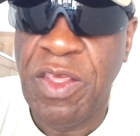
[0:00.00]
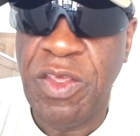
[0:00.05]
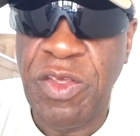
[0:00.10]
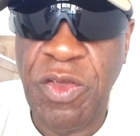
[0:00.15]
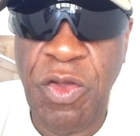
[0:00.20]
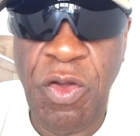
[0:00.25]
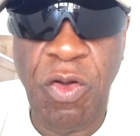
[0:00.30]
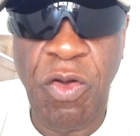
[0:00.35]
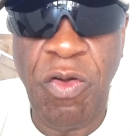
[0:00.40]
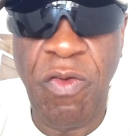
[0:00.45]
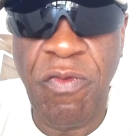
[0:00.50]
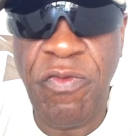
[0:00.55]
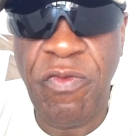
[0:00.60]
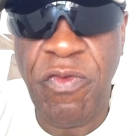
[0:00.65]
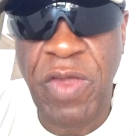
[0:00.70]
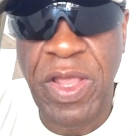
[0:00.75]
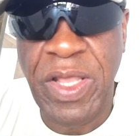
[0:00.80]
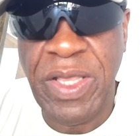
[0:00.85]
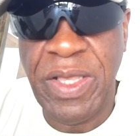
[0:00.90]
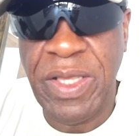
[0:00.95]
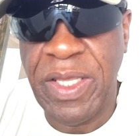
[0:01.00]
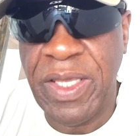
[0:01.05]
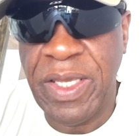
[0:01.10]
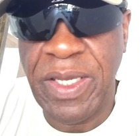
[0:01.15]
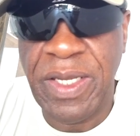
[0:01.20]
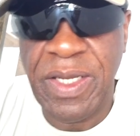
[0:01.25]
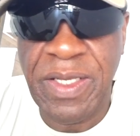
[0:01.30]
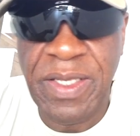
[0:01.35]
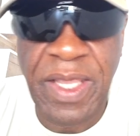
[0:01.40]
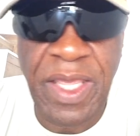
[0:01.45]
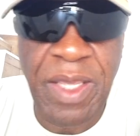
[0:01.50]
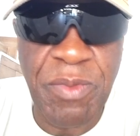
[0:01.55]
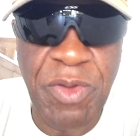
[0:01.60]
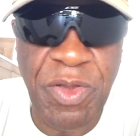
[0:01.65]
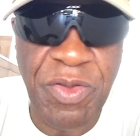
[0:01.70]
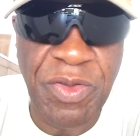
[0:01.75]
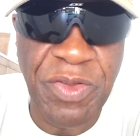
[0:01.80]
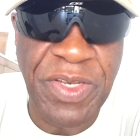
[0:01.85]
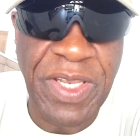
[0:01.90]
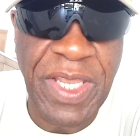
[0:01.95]
your friendly
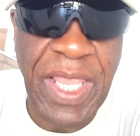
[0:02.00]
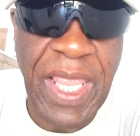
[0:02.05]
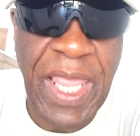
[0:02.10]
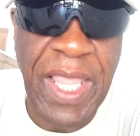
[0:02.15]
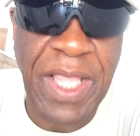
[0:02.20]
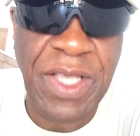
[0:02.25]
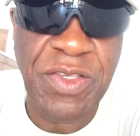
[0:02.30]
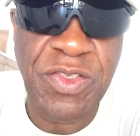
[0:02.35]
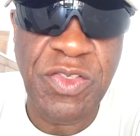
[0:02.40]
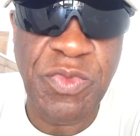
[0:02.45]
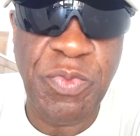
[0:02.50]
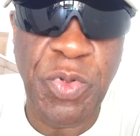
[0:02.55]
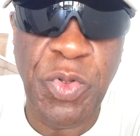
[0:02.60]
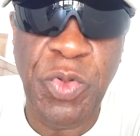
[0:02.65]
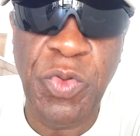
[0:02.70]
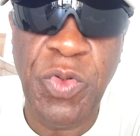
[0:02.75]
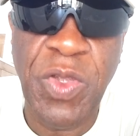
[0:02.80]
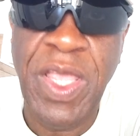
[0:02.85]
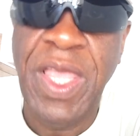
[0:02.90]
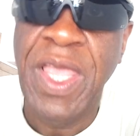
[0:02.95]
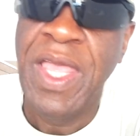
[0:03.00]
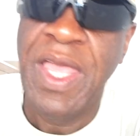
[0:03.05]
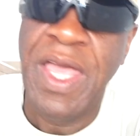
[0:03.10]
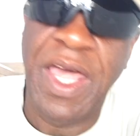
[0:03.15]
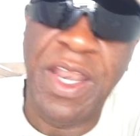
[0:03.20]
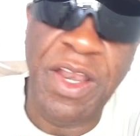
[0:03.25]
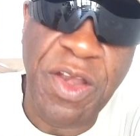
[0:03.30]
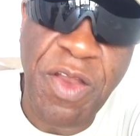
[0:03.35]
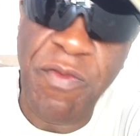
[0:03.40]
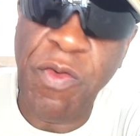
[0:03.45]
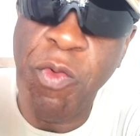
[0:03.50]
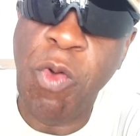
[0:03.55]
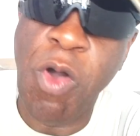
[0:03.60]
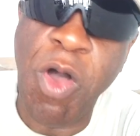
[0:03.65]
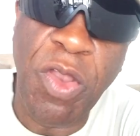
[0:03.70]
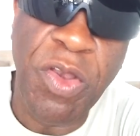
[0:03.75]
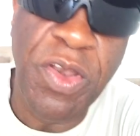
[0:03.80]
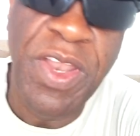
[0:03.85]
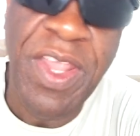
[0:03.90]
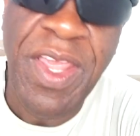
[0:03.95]
neighbourhood ex-spook, and another
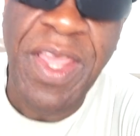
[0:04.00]
one